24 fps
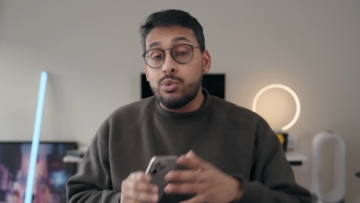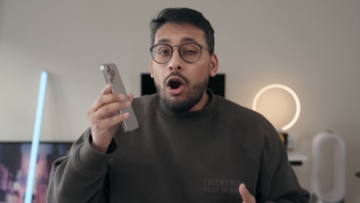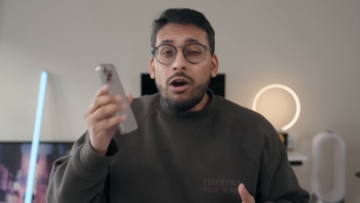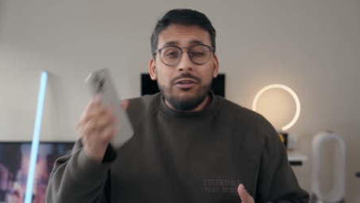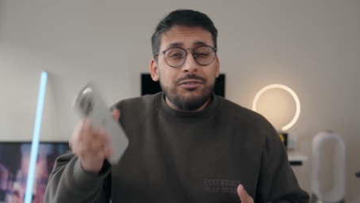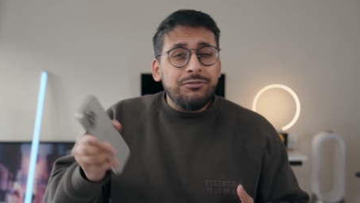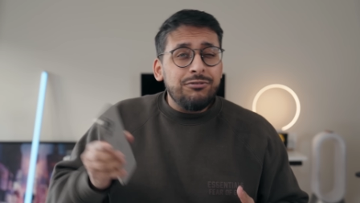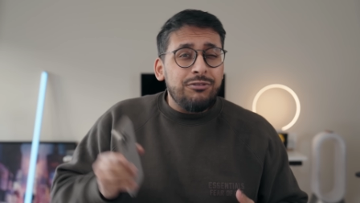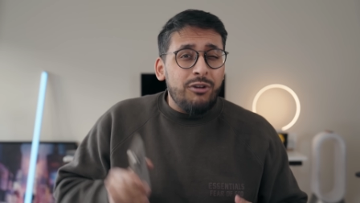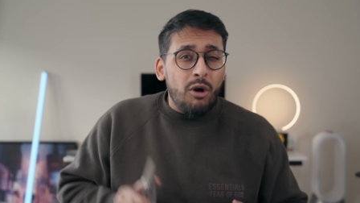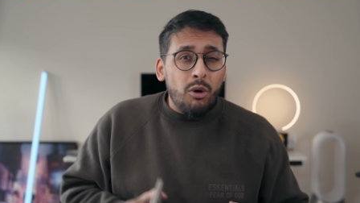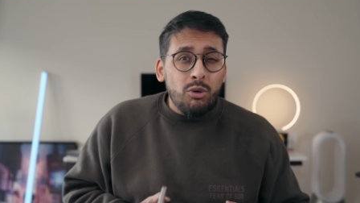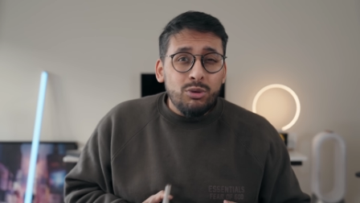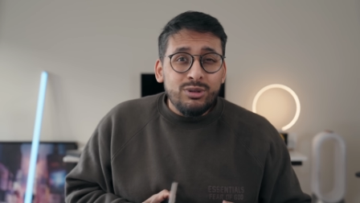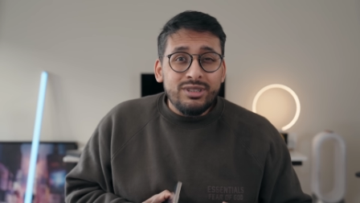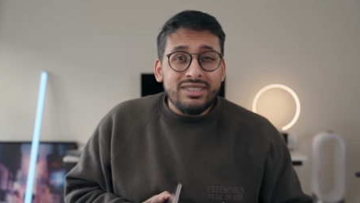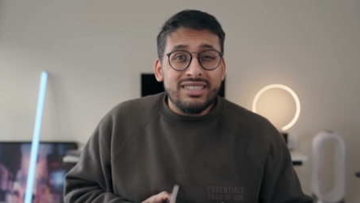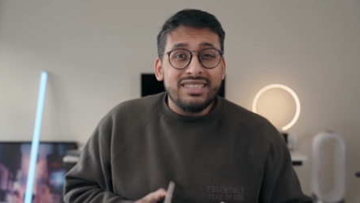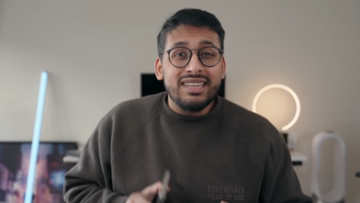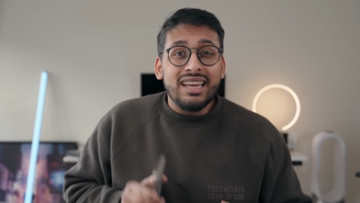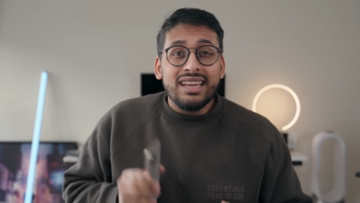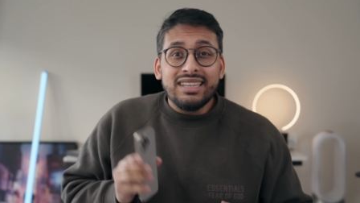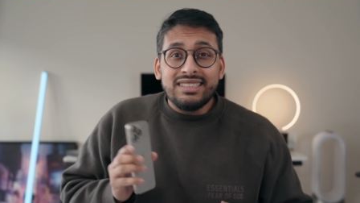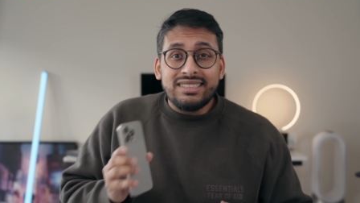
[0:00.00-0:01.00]
our
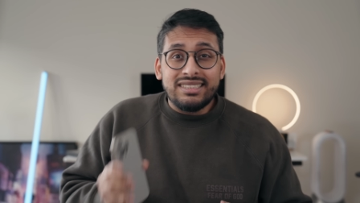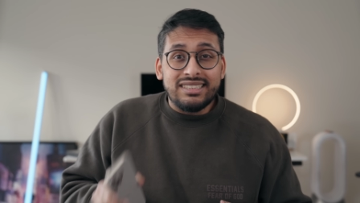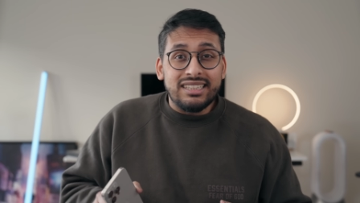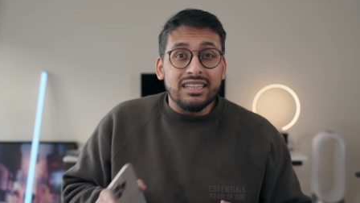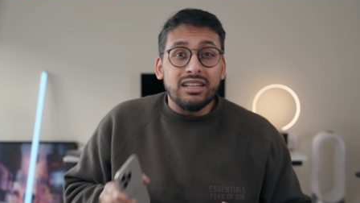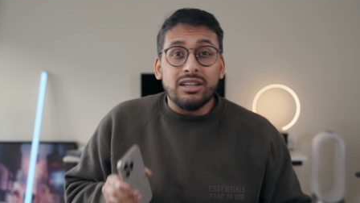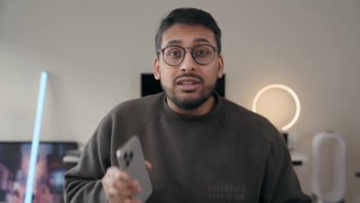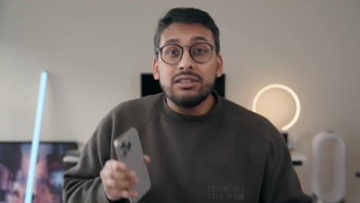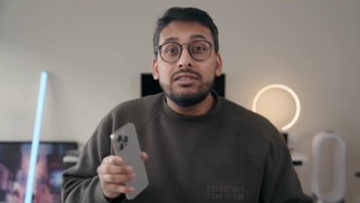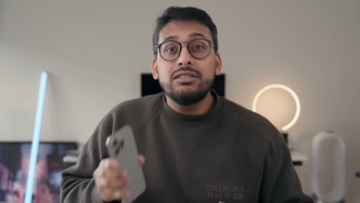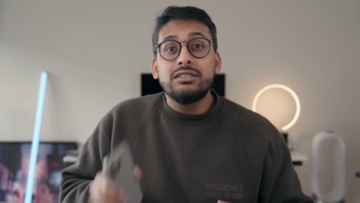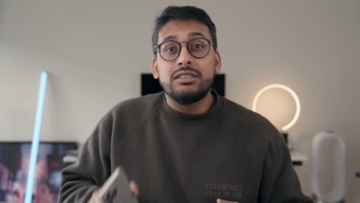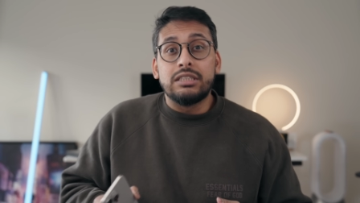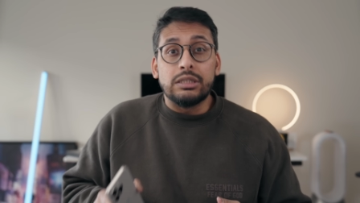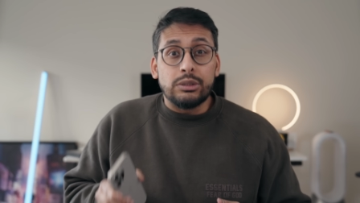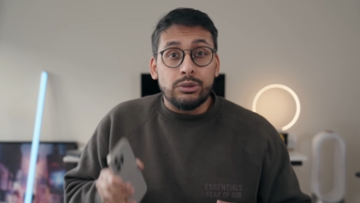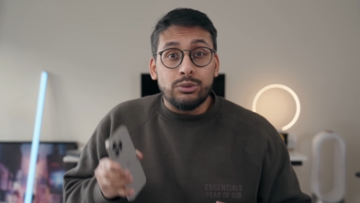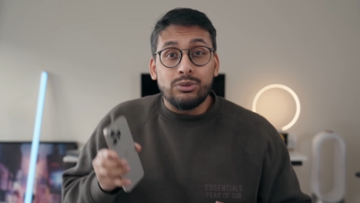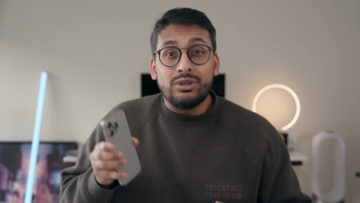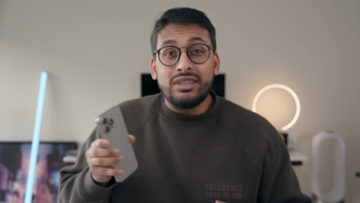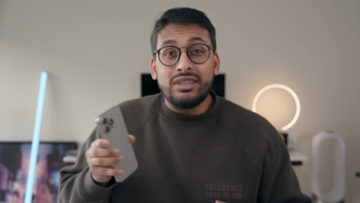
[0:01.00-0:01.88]
phones still do